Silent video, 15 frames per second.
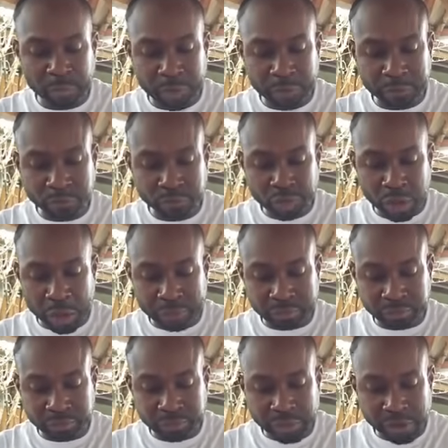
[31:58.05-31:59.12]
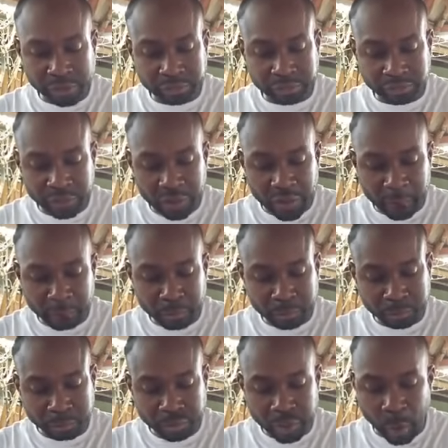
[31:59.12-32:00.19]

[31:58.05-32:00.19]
And she said, you know, you have called me.